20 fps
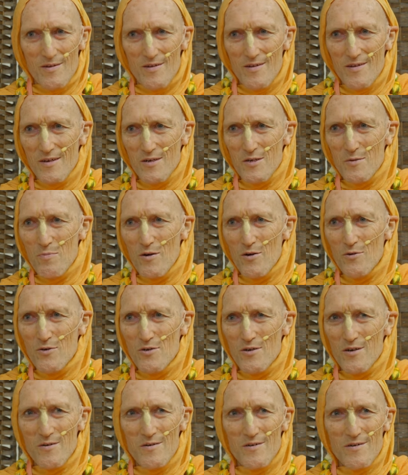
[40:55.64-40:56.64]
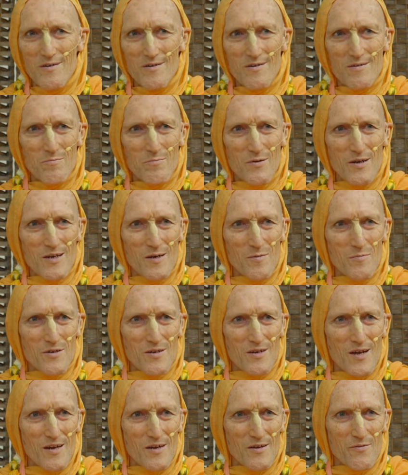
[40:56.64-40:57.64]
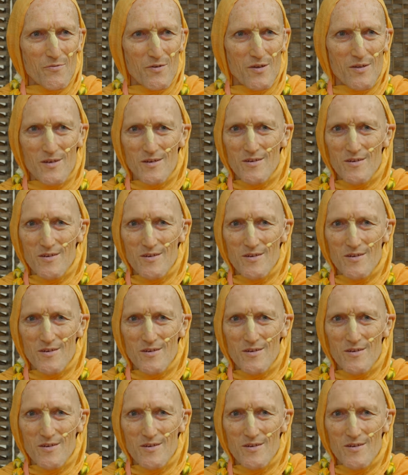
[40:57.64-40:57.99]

the explosion becomes nullified.